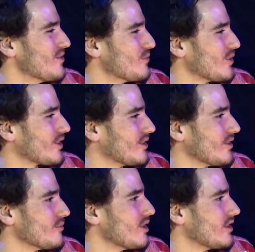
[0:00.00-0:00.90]
Where can
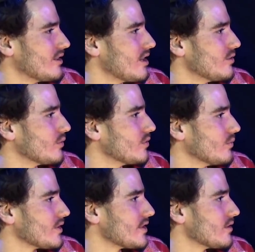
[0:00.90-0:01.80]
anyone who
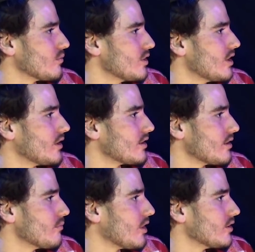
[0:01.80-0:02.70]
wants to read
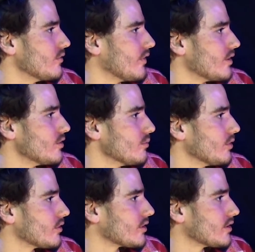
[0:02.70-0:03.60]
anything by you find your
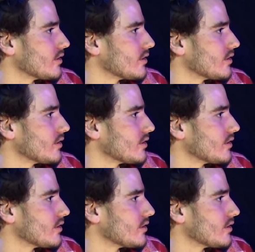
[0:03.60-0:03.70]
books?